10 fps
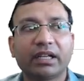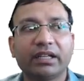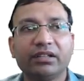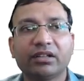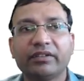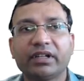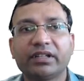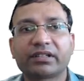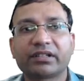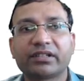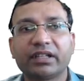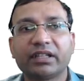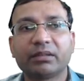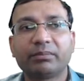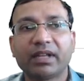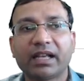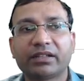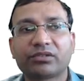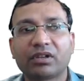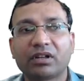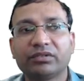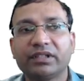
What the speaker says: Okay, and here we are discussing in the plan.